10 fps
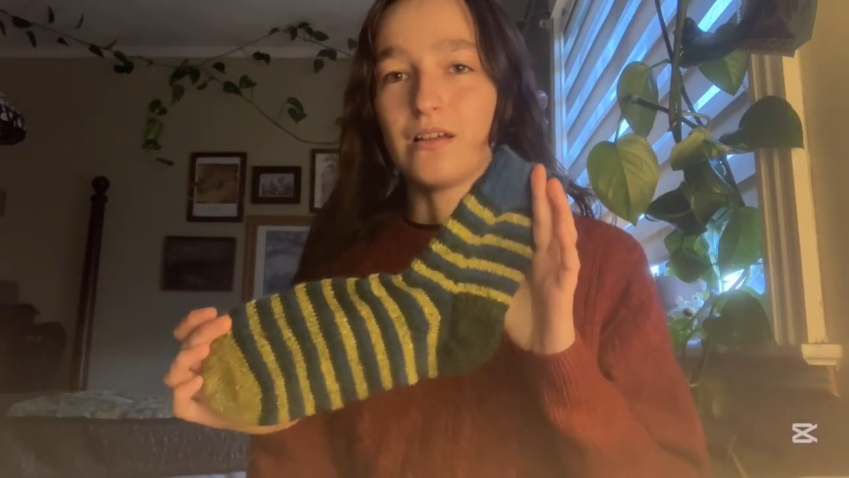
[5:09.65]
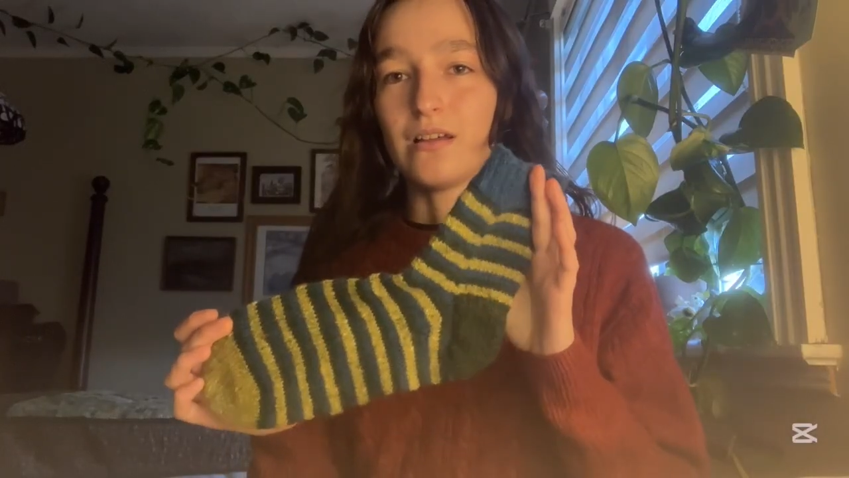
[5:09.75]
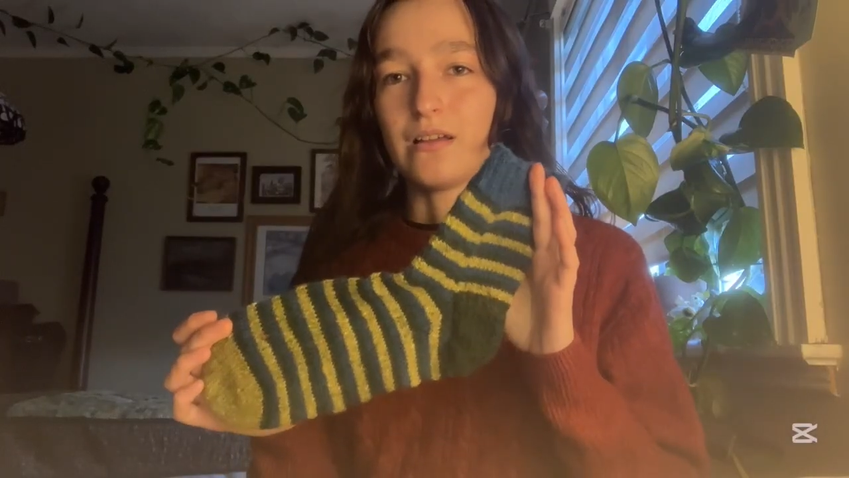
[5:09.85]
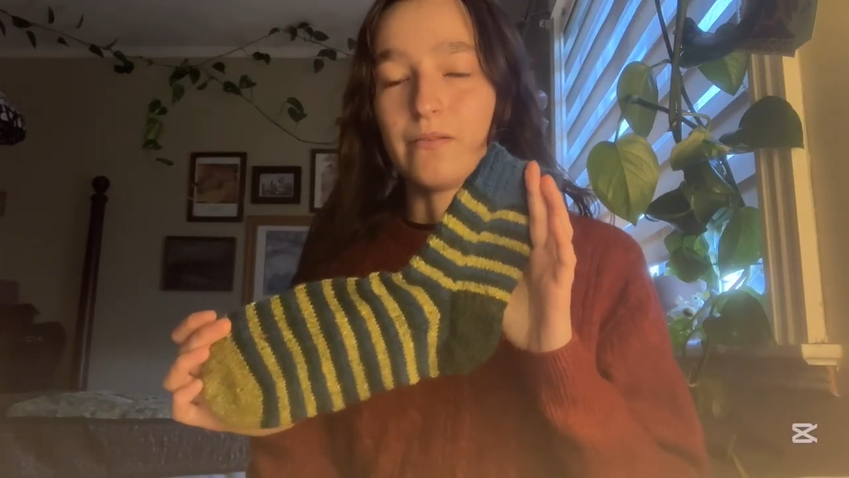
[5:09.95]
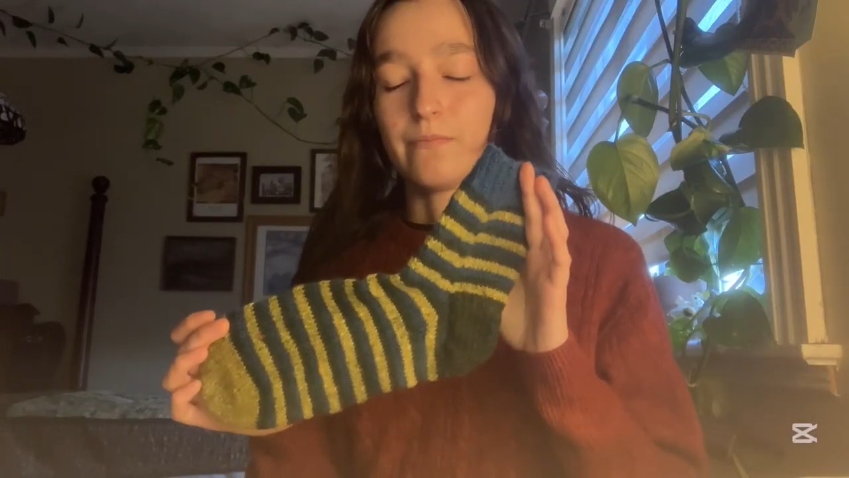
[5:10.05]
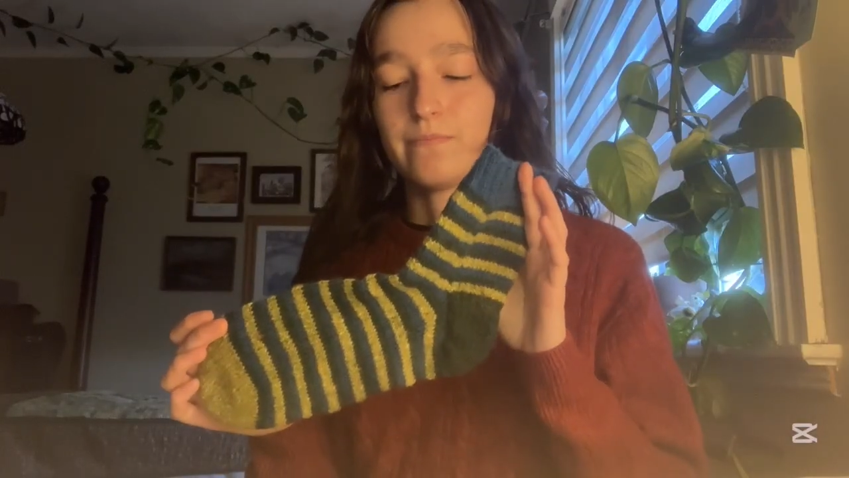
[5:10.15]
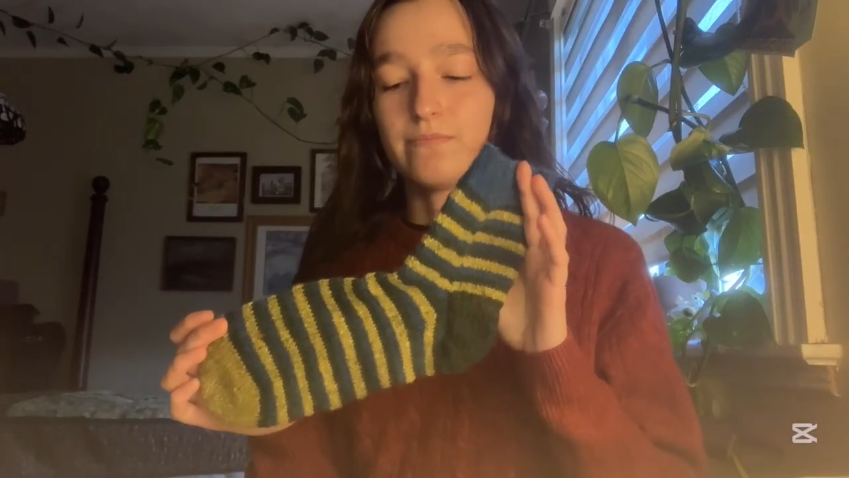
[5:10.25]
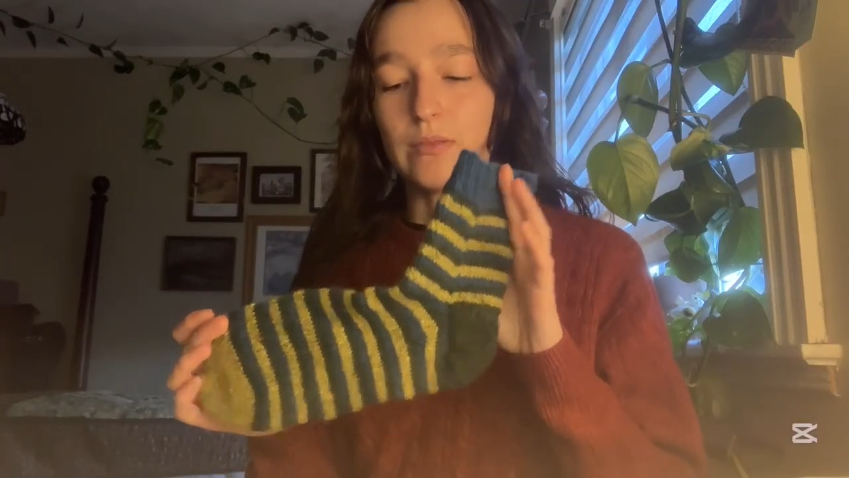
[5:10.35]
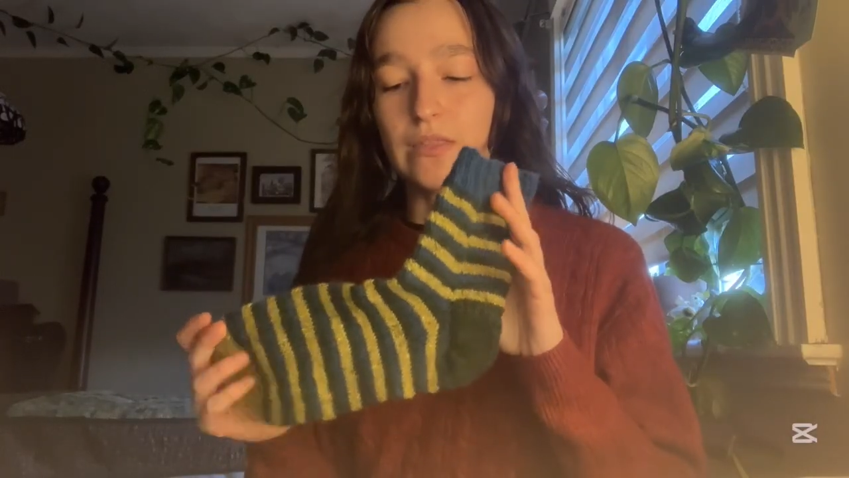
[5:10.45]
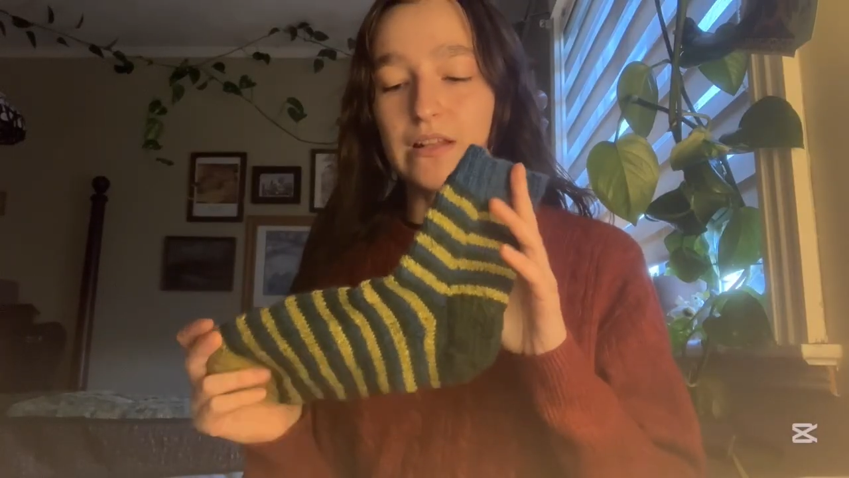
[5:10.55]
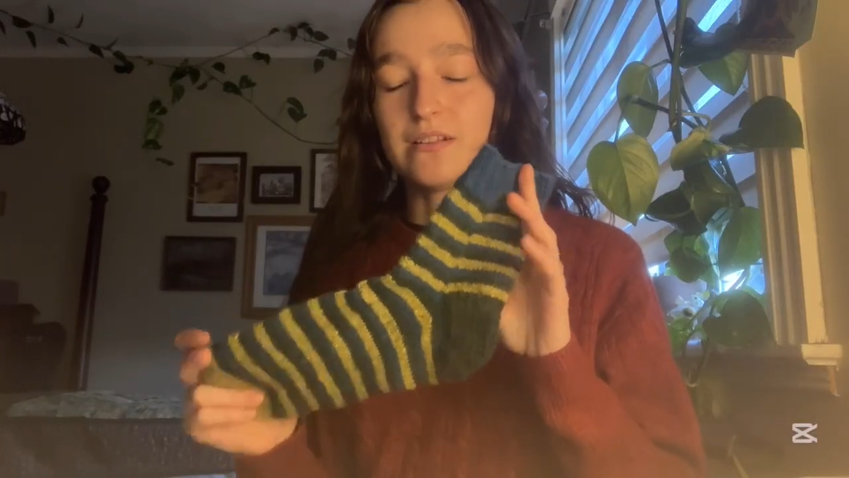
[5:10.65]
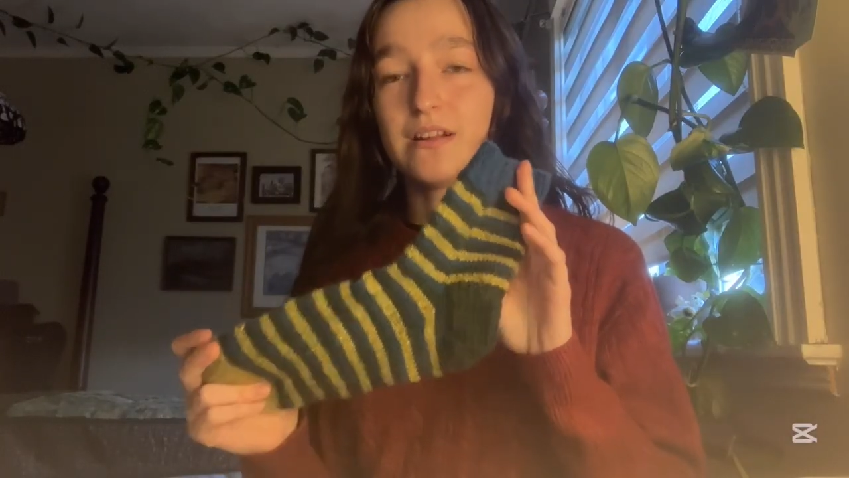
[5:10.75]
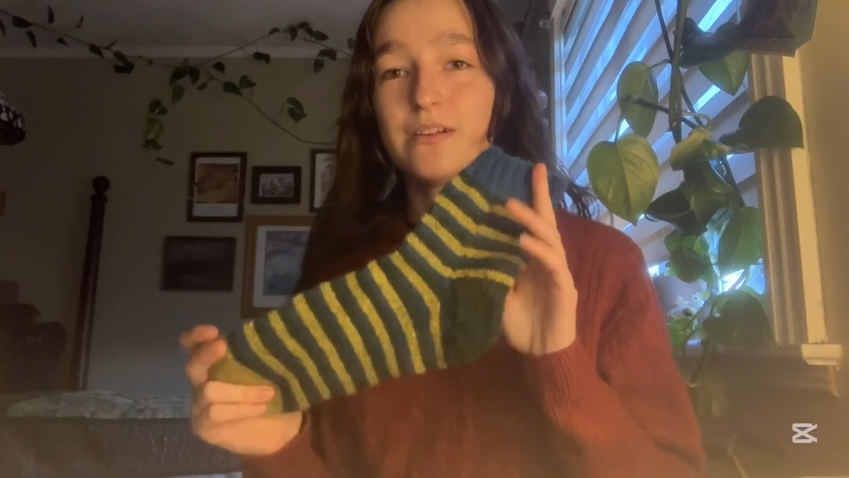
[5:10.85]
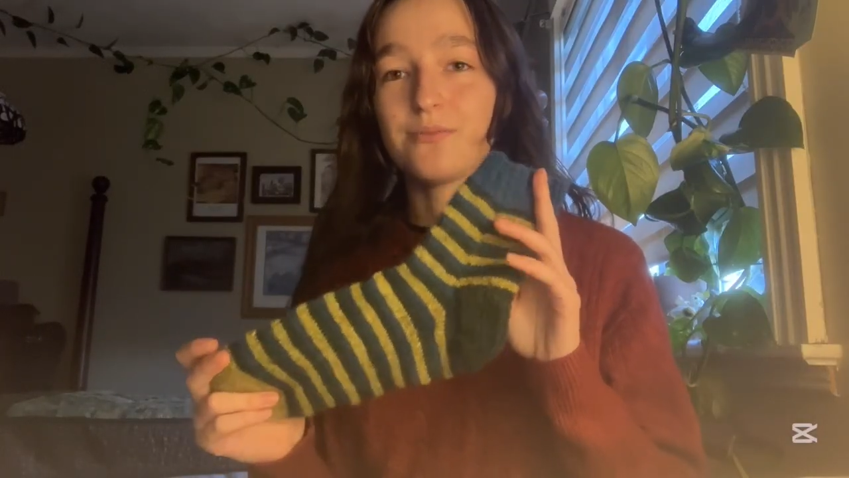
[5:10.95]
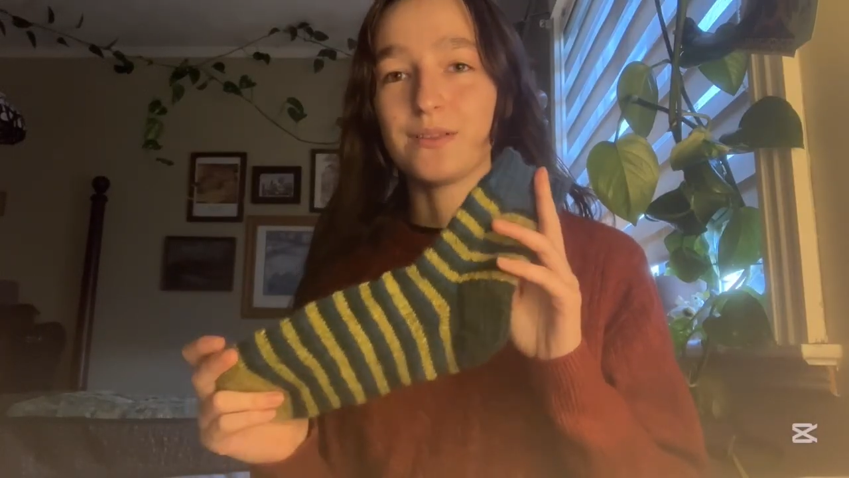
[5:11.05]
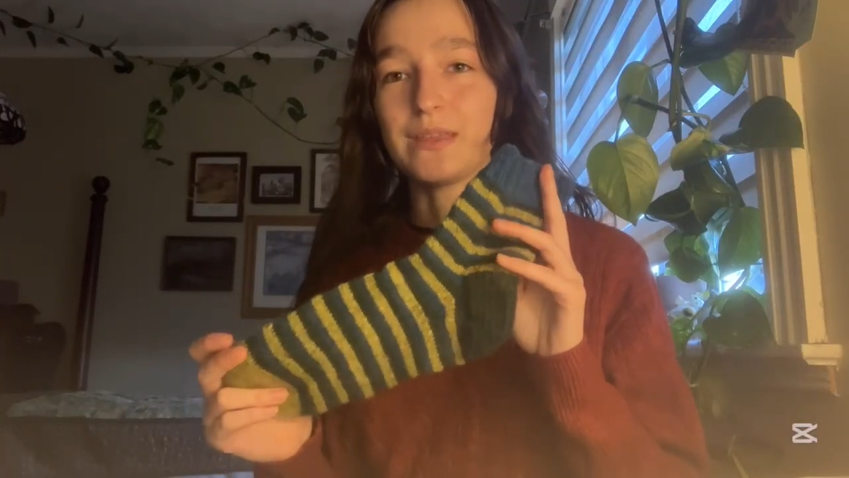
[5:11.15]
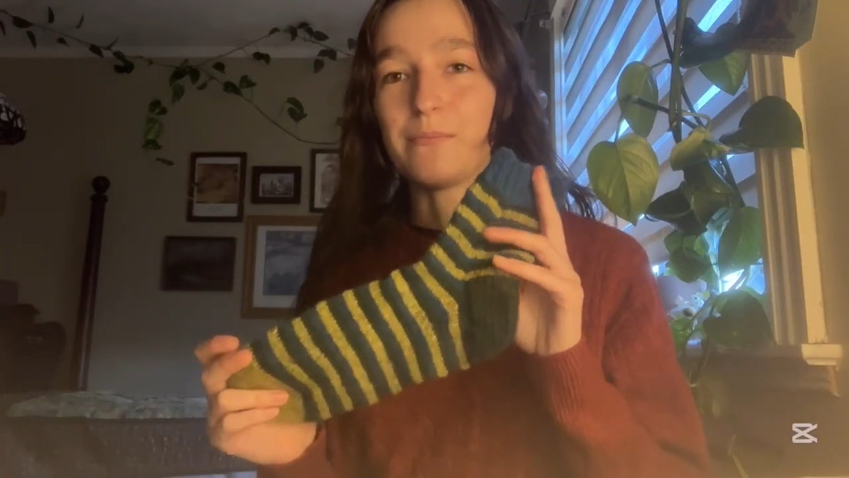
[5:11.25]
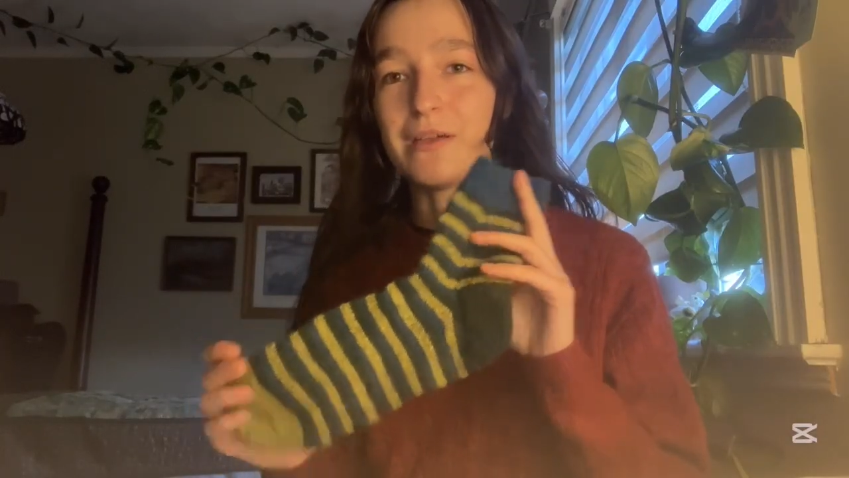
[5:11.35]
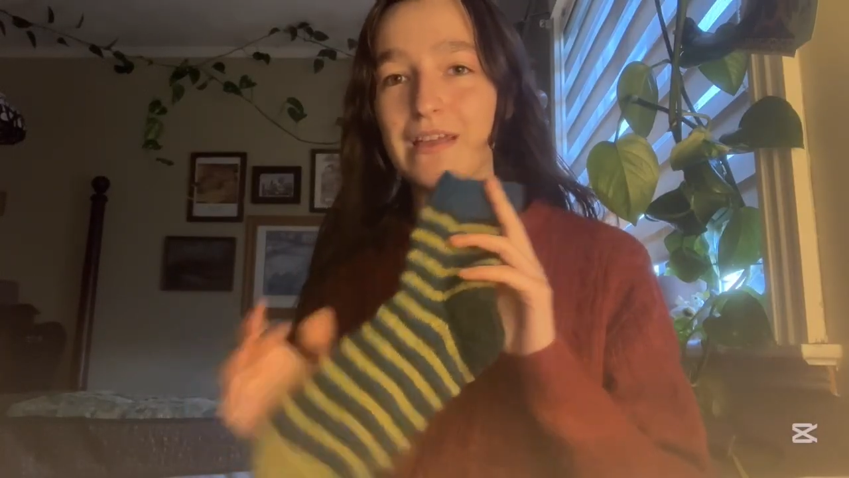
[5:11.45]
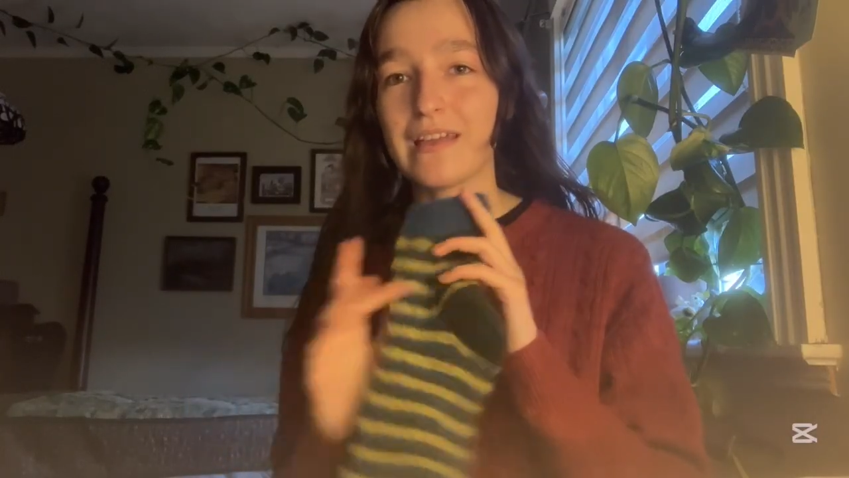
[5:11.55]
but they turned out really
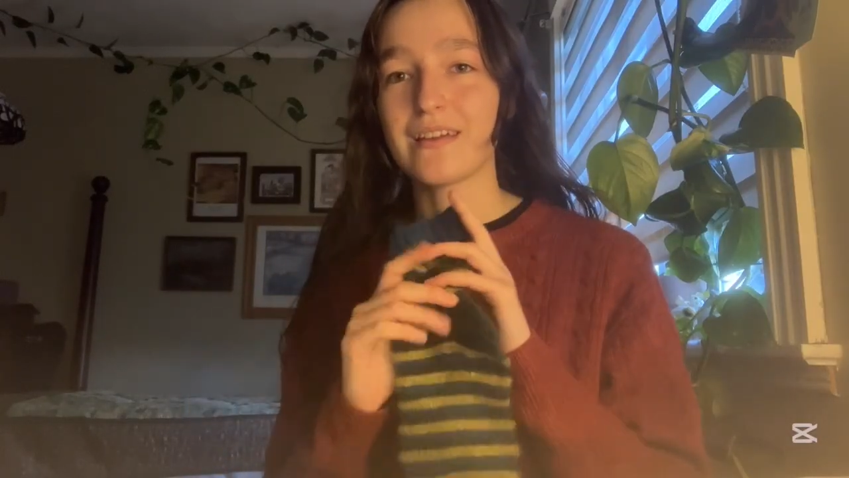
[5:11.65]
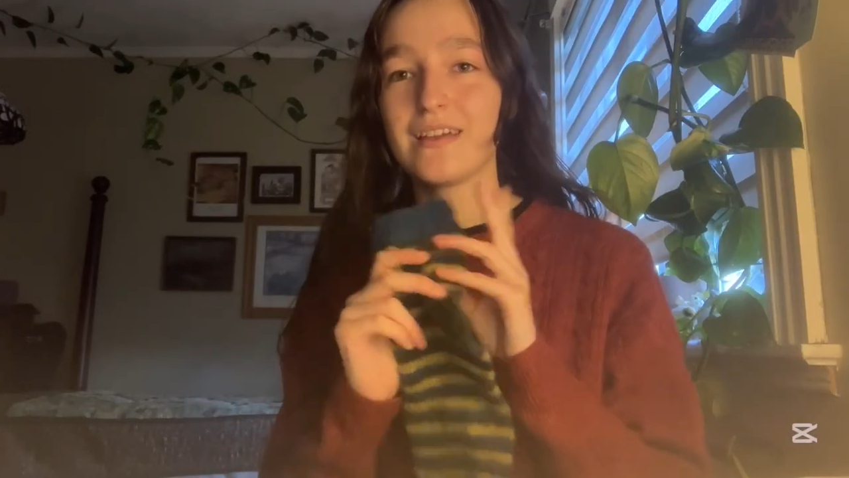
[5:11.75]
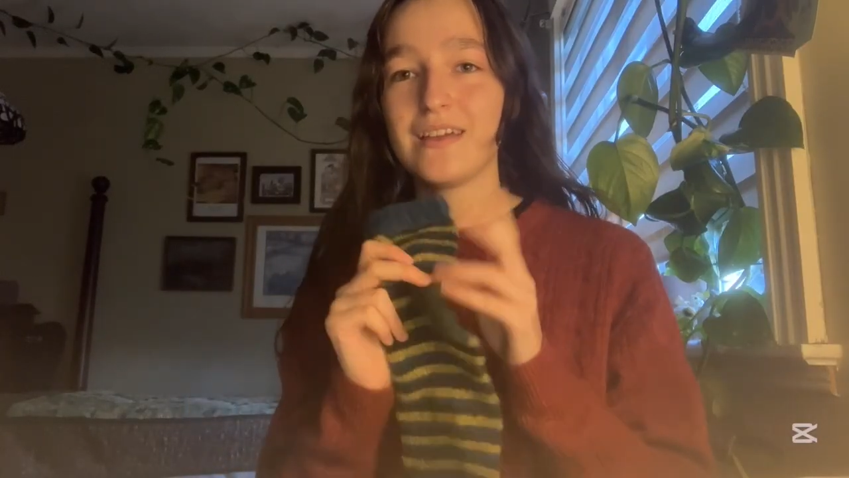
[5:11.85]
big.